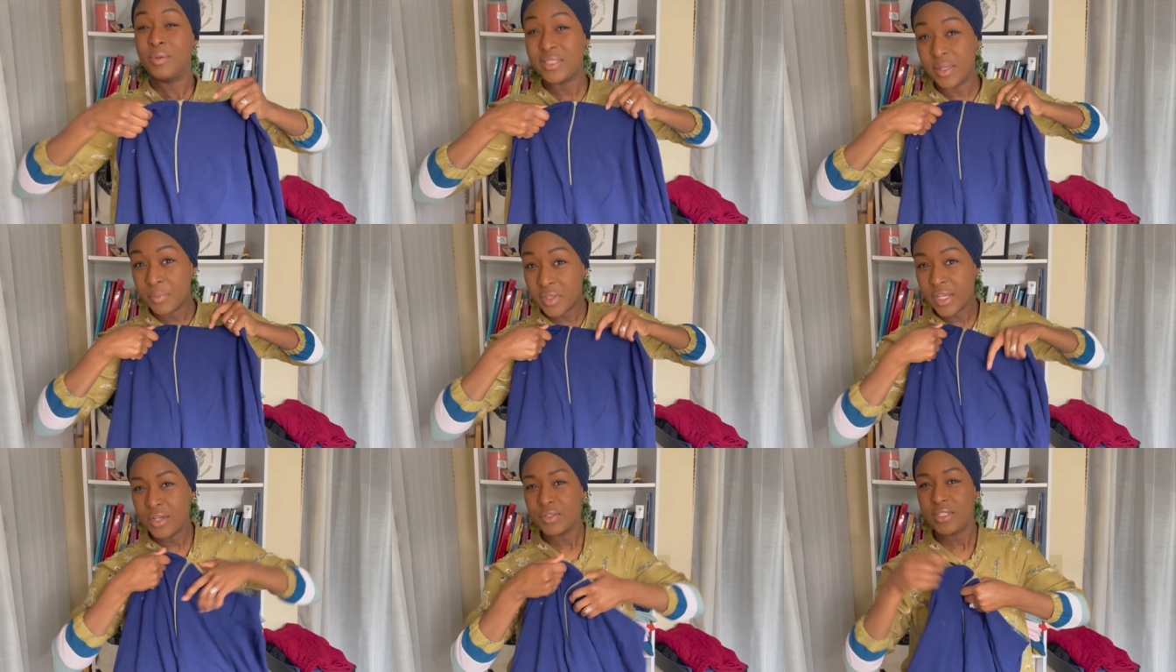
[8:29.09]
was
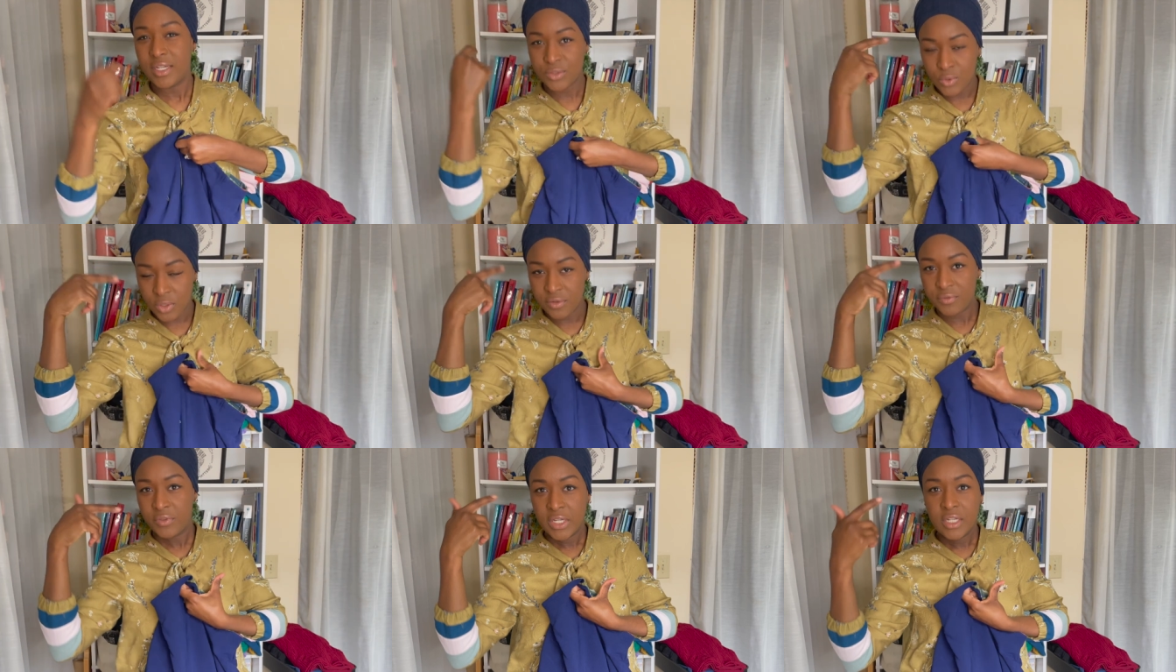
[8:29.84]
something else that sort
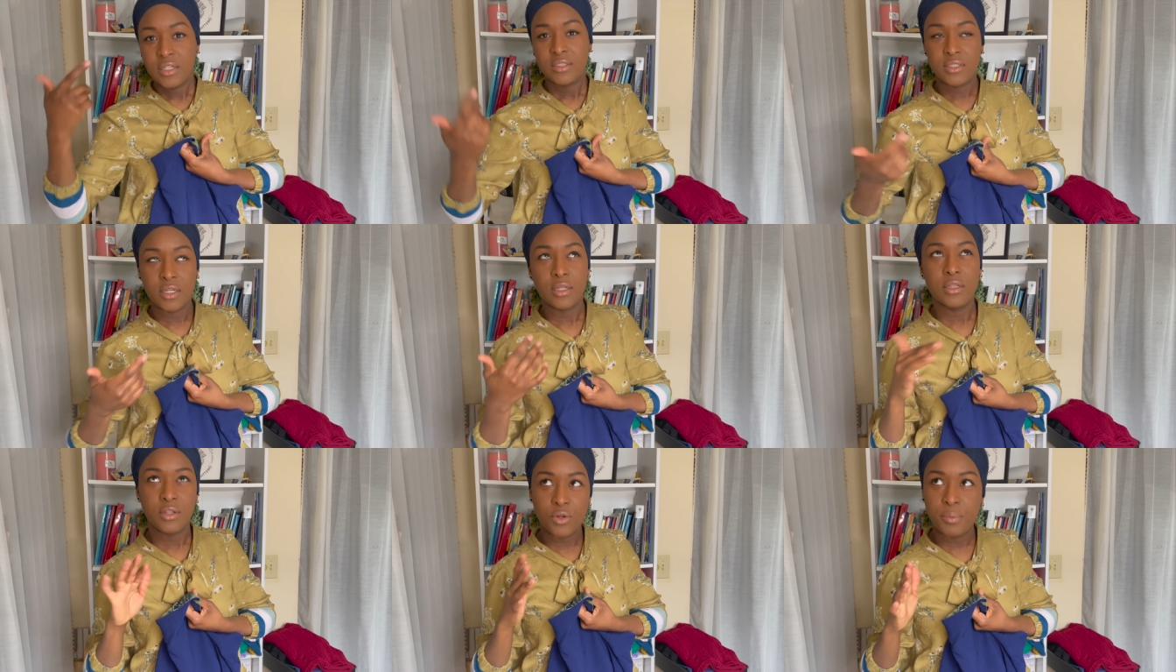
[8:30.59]
of took a
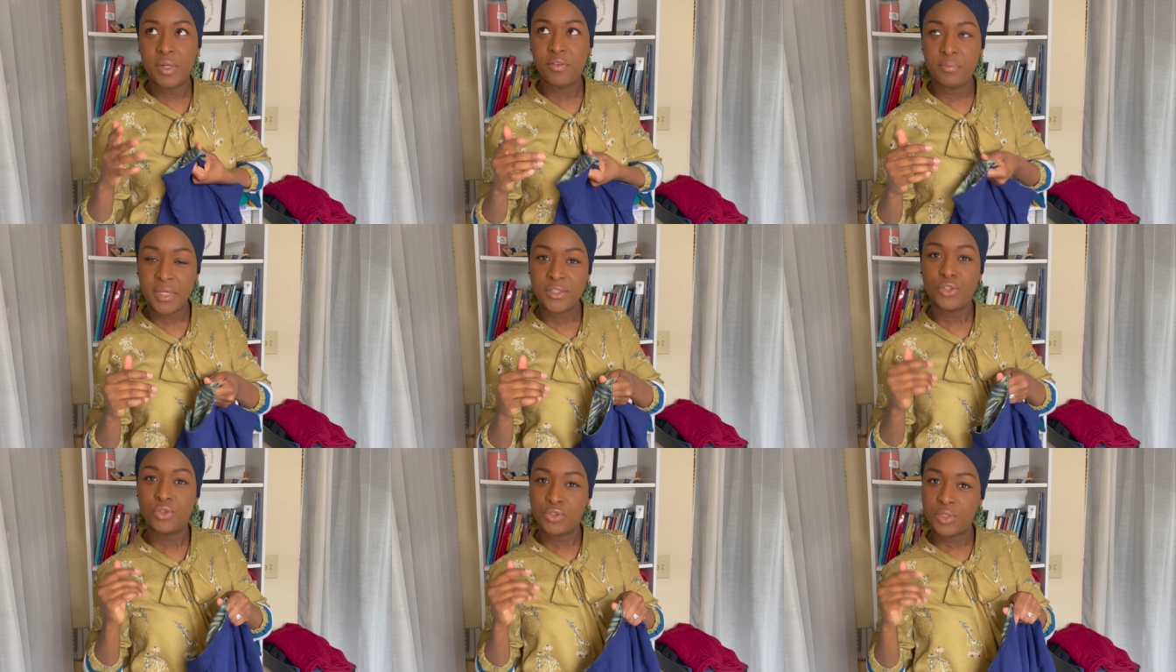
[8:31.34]
little bit of
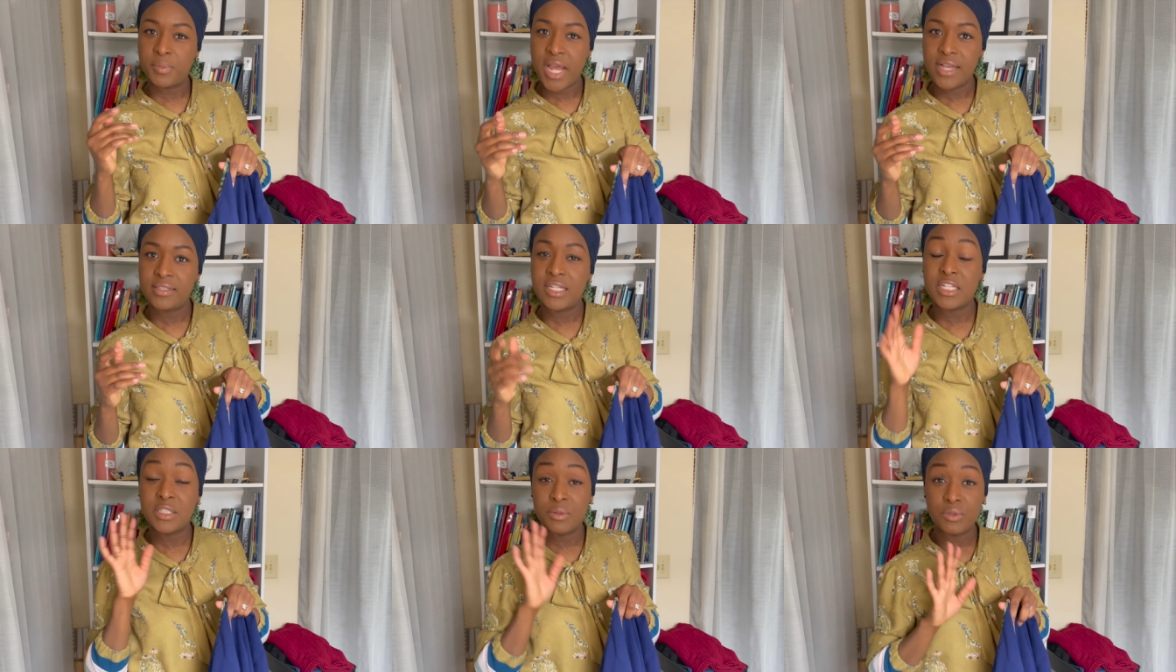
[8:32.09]
mental
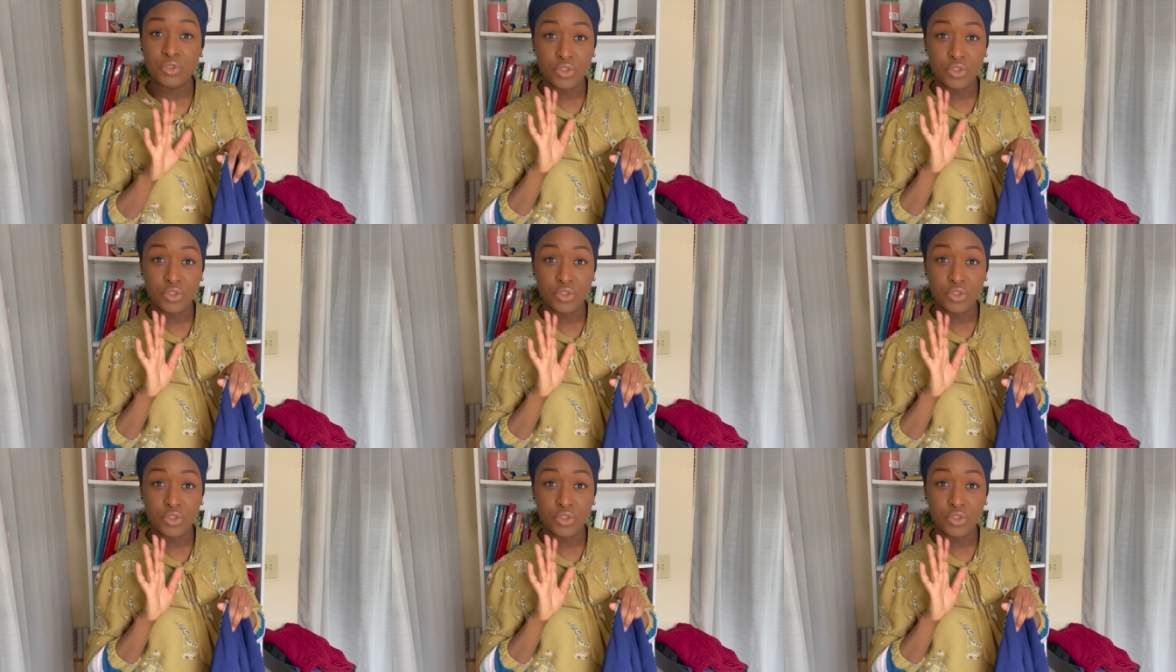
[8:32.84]
gymnastics,